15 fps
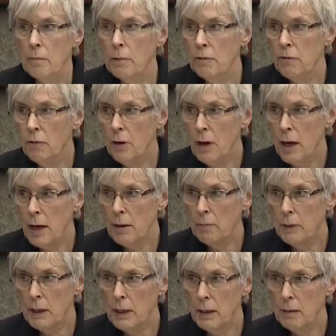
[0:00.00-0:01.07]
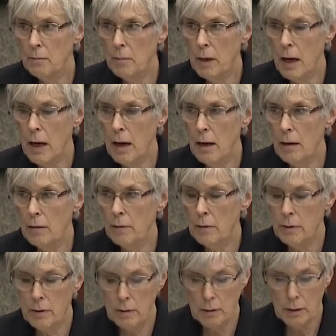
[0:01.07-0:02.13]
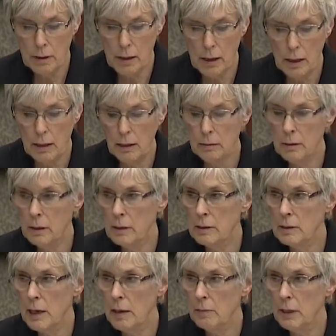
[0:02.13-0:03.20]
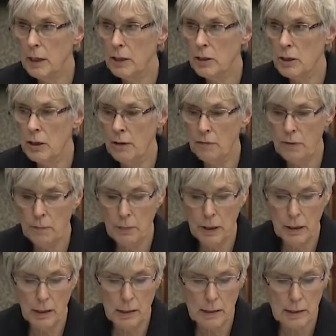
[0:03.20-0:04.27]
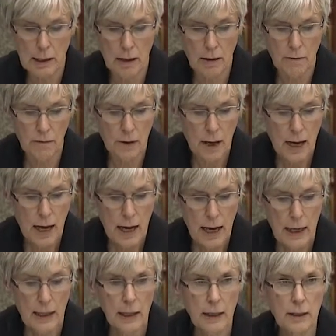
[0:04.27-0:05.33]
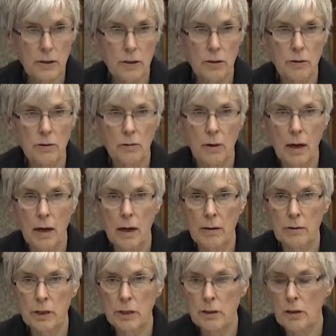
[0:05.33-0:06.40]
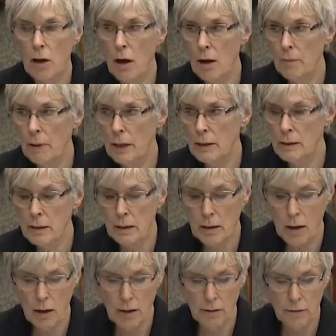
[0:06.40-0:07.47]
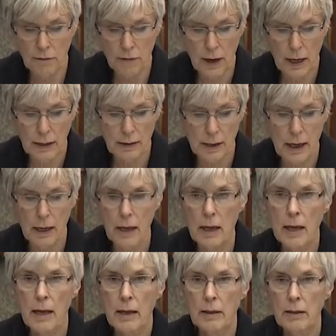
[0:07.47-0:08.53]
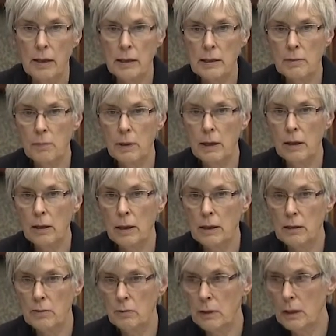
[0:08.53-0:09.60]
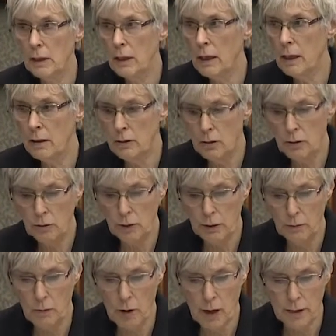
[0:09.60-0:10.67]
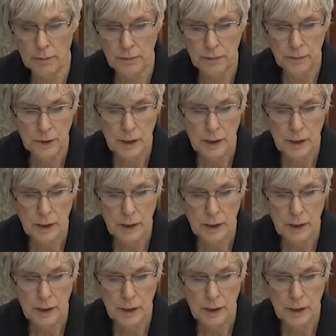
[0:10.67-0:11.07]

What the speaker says: Before I begin an examination of the bill itself, I'd like to just comment on the fact that this bill is really two-in-one.